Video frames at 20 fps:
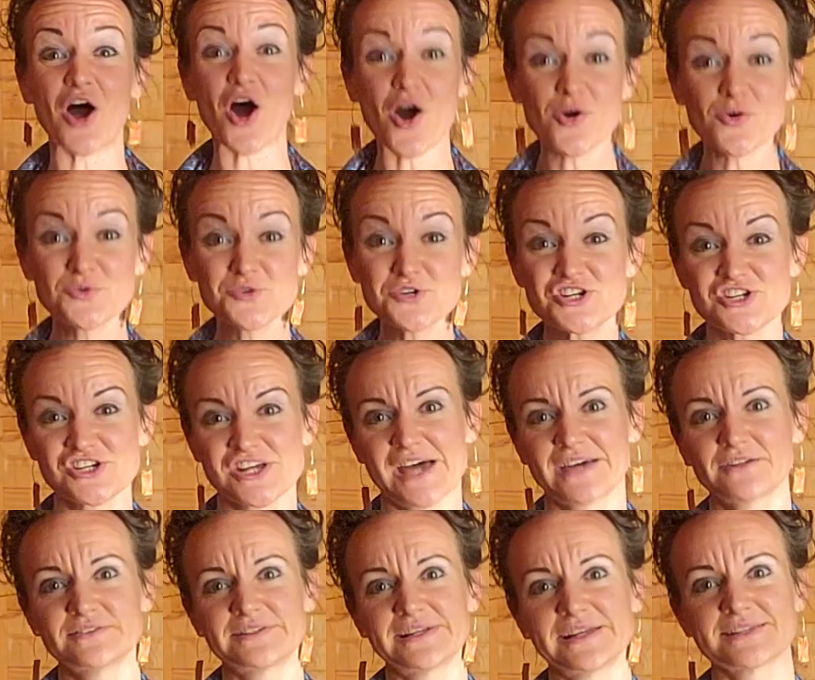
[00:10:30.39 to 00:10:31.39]
own
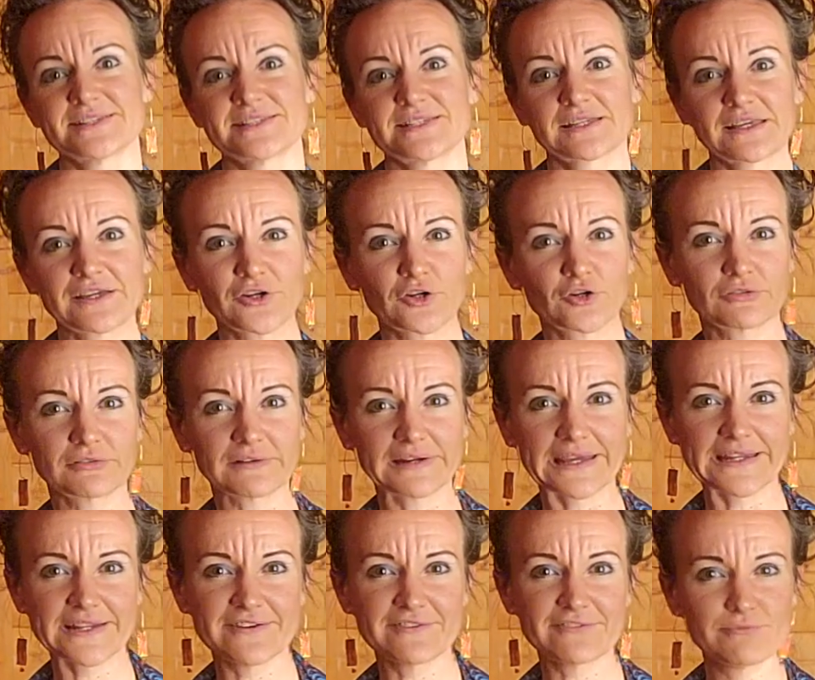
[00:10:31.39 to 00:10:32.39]
shadow dancing and
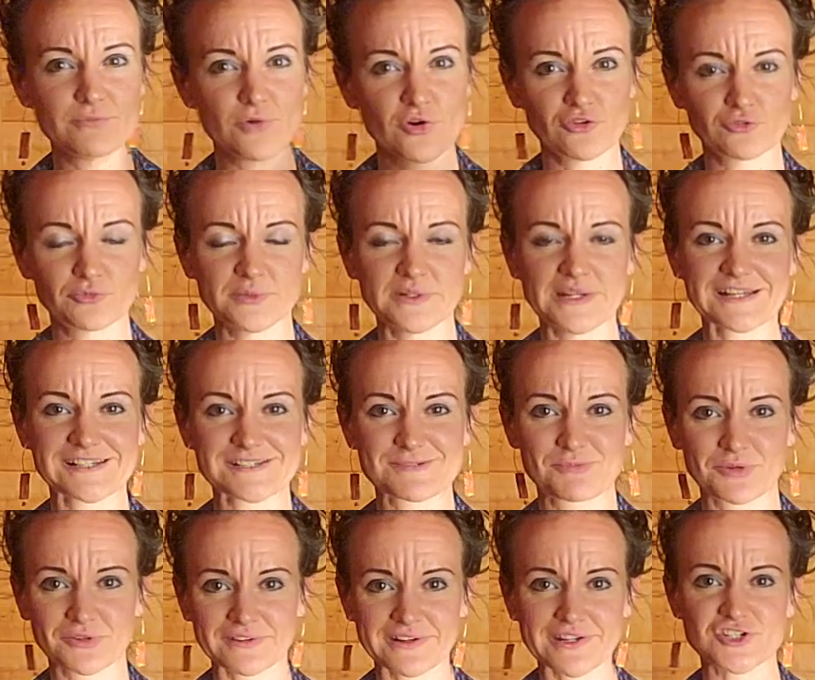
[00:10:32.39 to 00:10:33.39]
creative movement
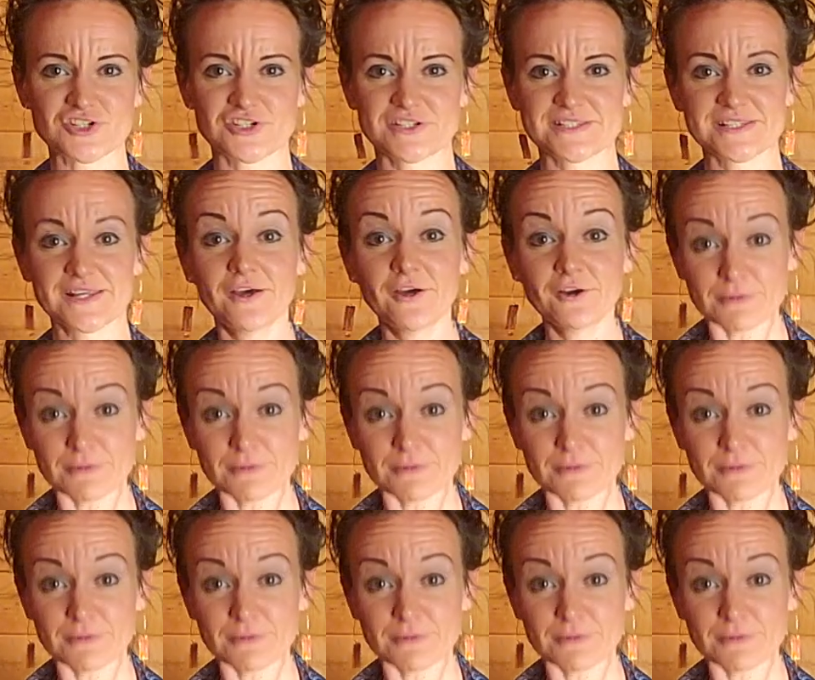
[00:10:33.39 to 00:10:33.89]
explorations.